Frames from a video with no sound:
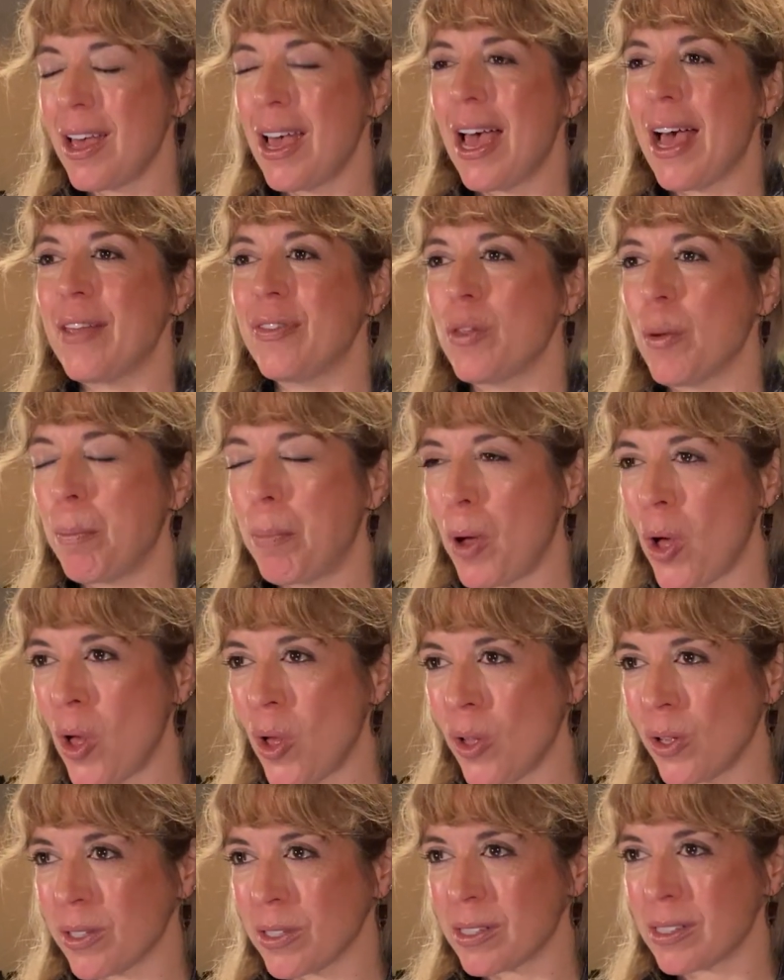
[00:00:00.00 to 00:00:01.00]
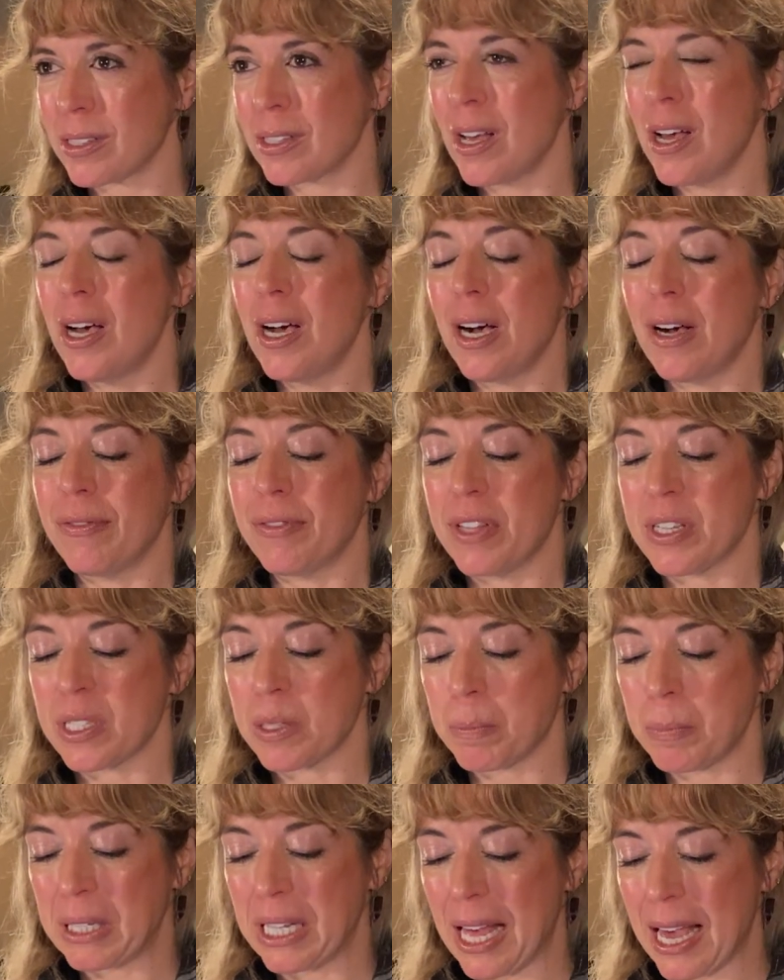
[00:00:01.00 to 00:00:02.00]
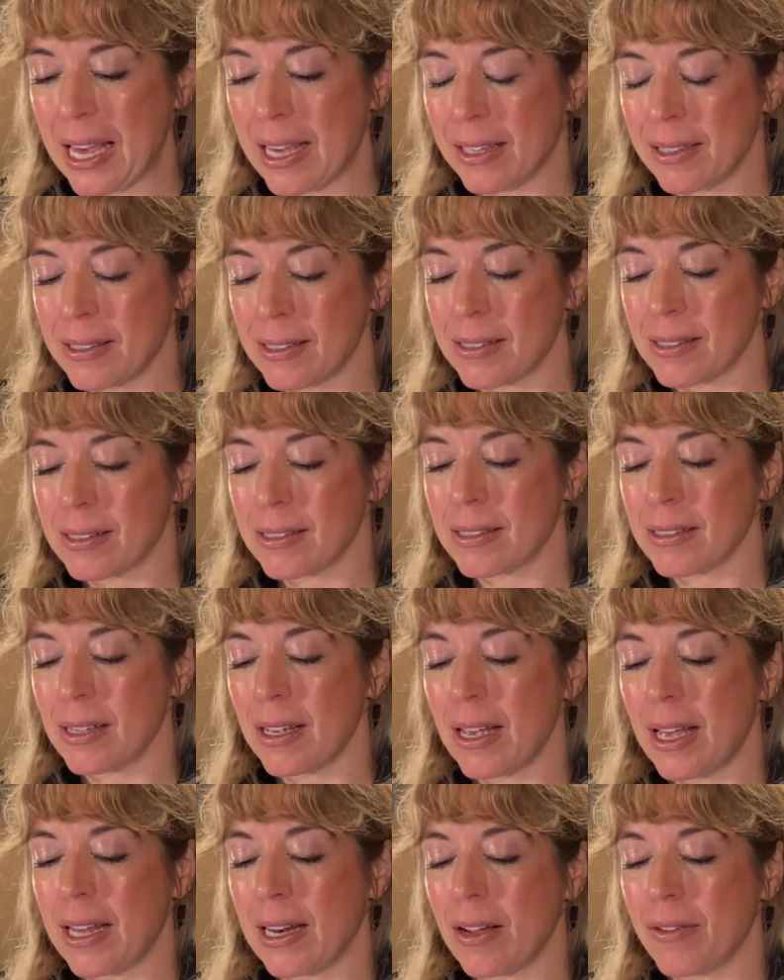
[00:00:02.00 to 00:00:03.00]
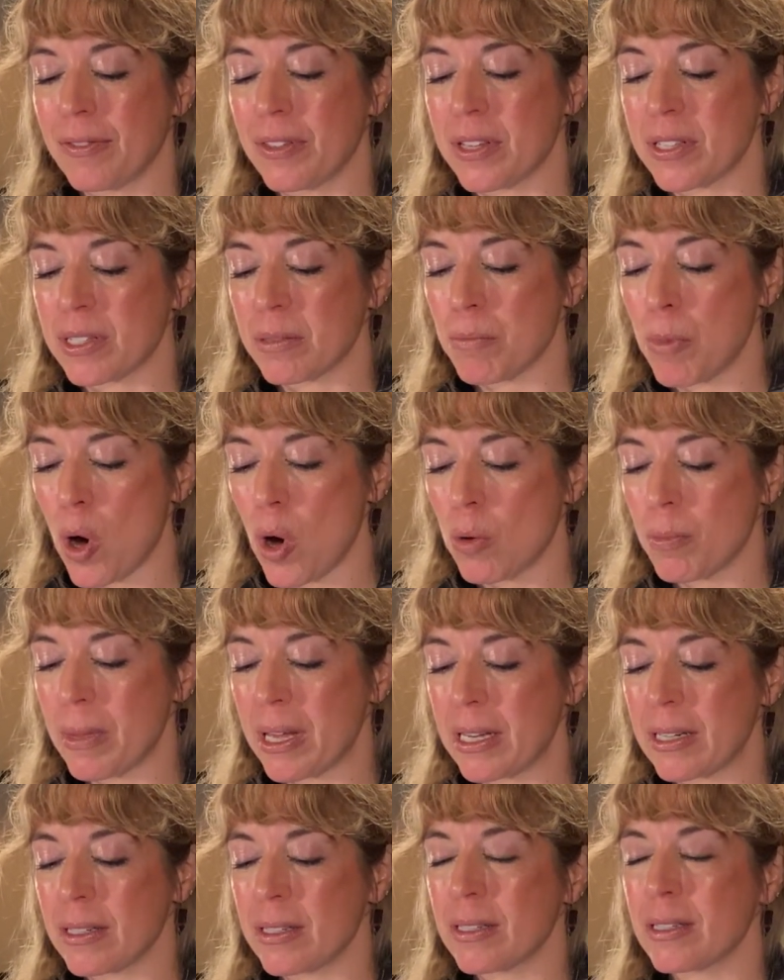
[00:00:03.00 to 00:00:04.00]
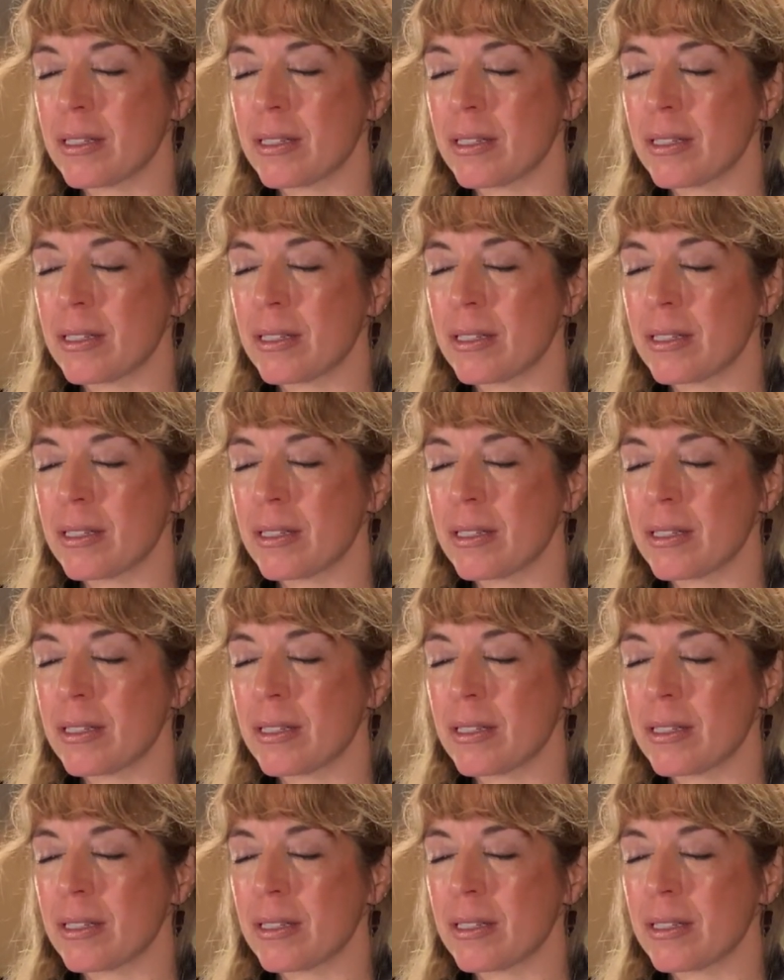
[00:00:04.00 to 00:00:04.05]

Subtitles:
and the pulse of this place and of this moment,